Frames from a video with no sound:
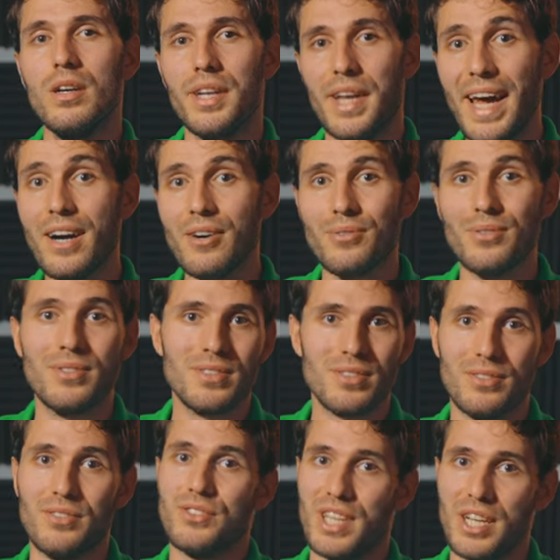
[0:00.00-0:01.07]
now to
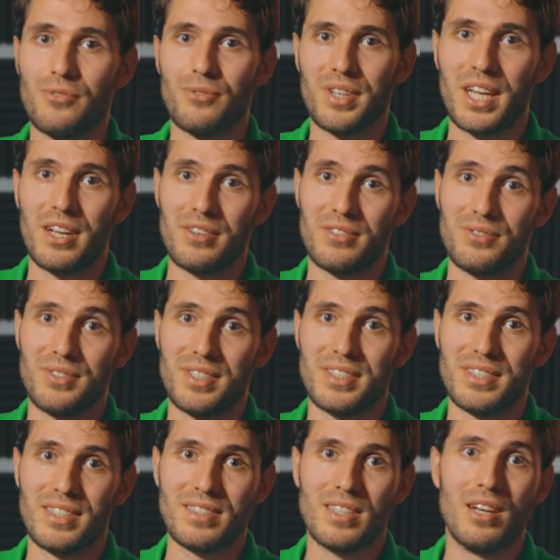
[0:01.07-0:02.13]
the general
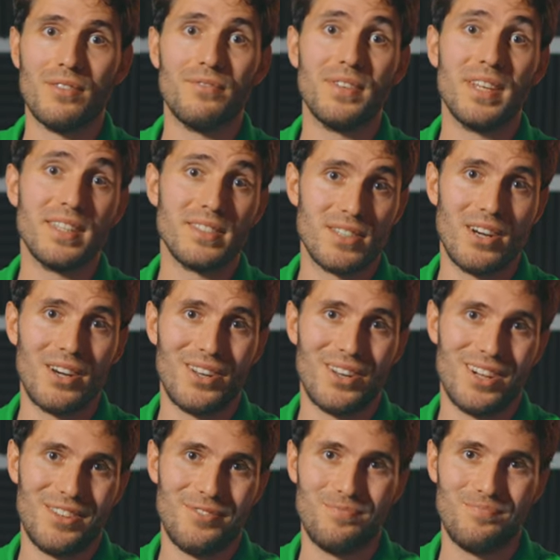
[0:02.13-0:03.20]
characteristics of the entire
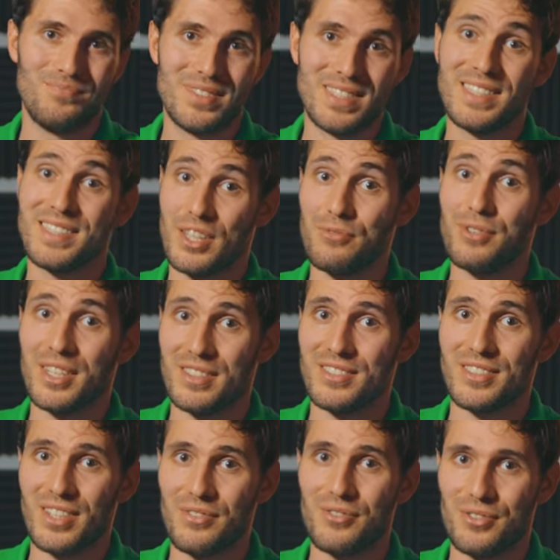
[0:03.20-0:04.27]
line, since they really
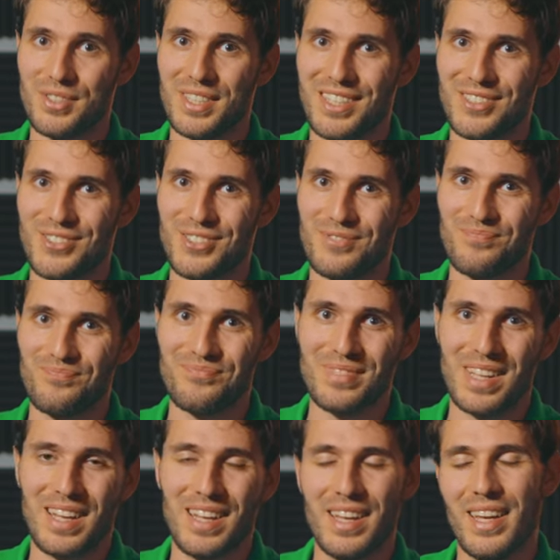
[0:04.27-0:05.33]
deserve your attention.
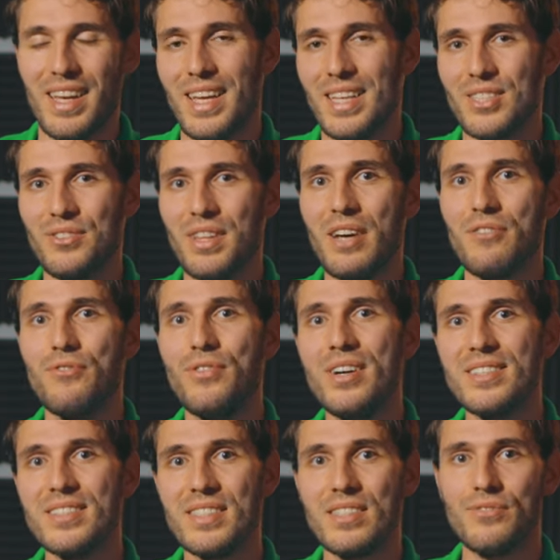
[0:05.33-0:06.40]
So now,
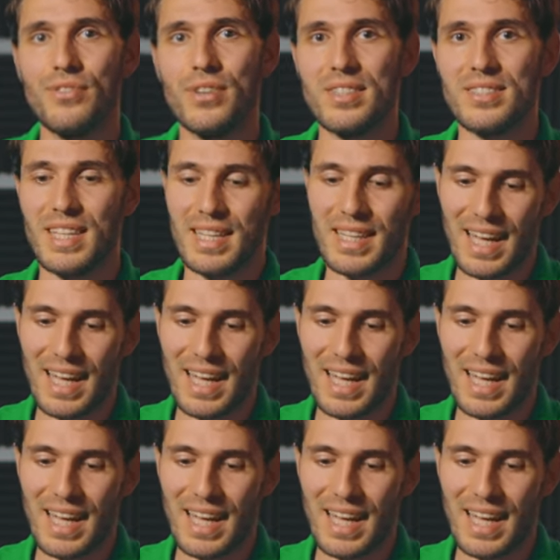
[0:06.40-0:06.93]
first thing first that